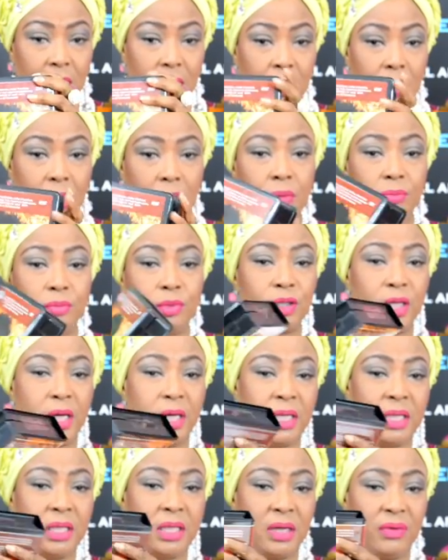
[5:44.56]
home
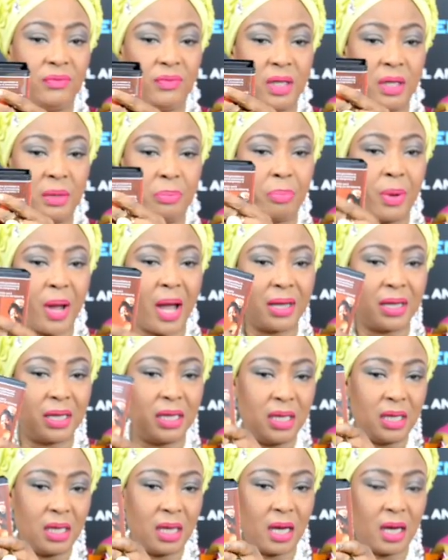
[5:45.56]
training DVD pack
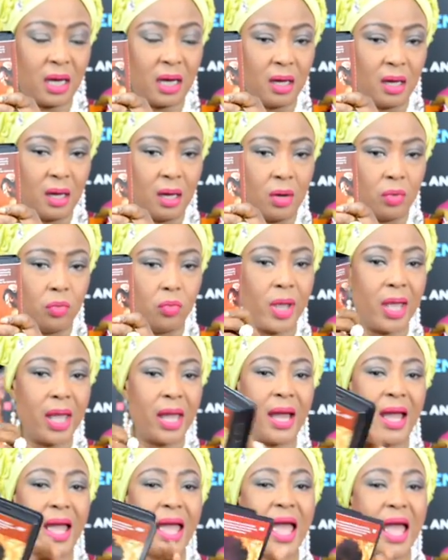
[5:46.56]
here,
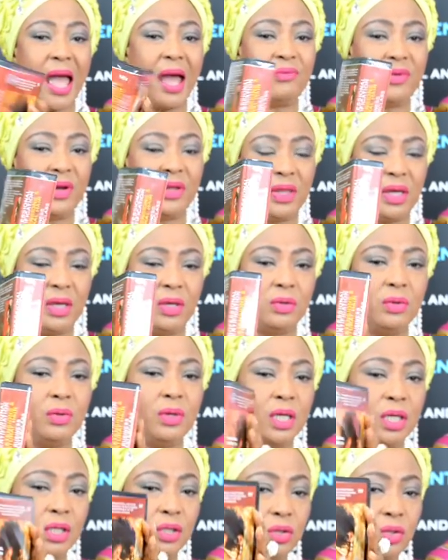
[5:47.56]
where everything you
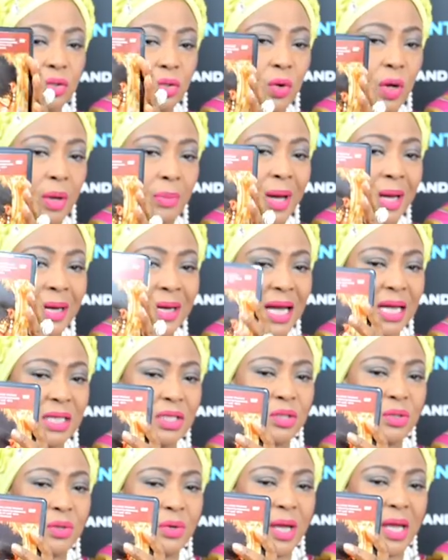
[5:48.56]
need to know about
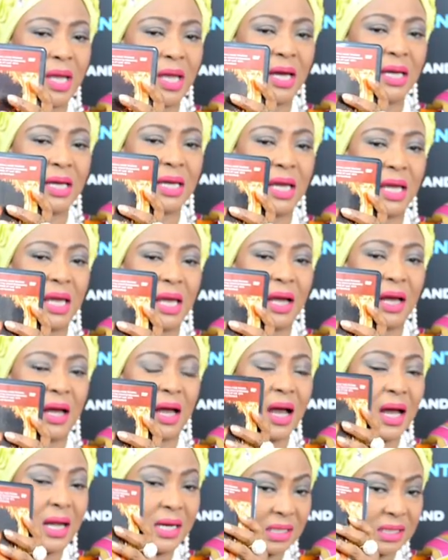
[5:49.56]
natural hair care
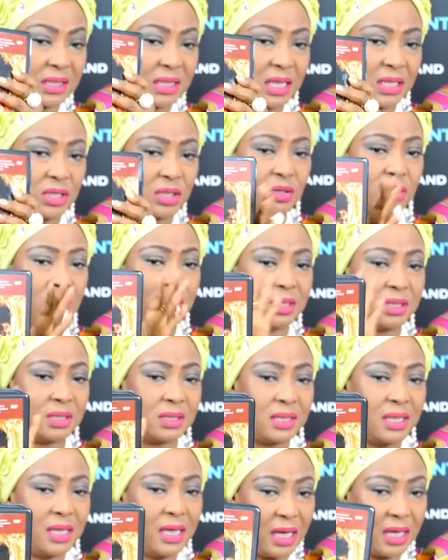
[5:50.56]
and extensions
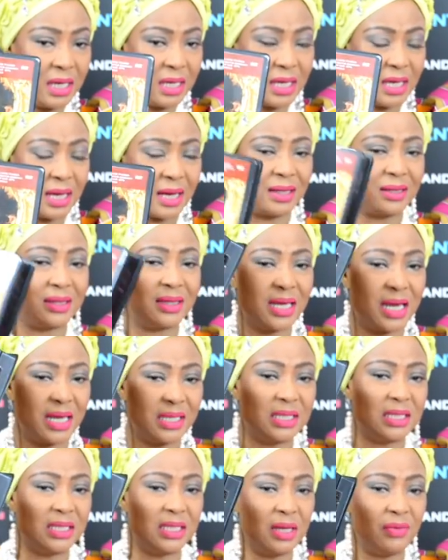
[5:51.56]
is in here.
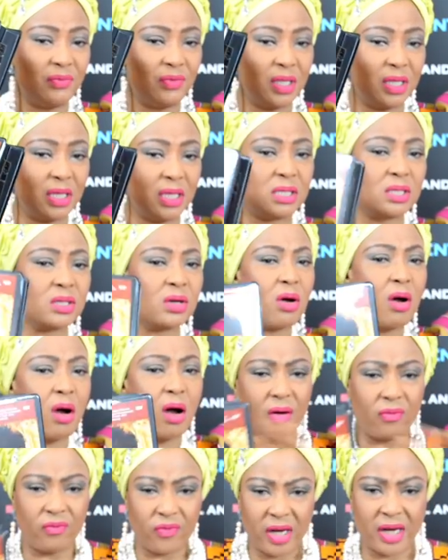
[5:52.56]
30 DVDs
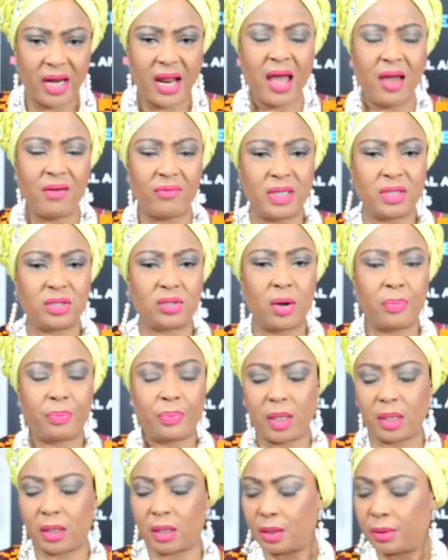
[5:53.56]
covering every
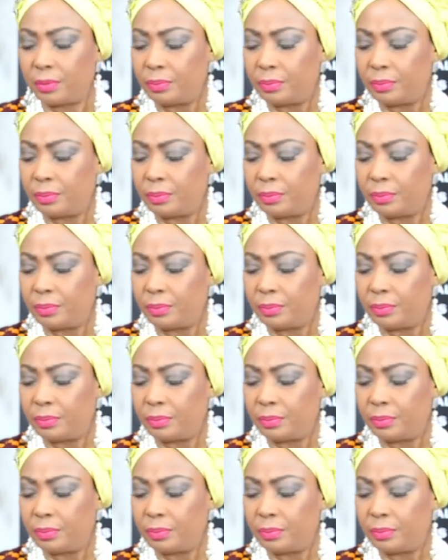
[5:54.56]
topic.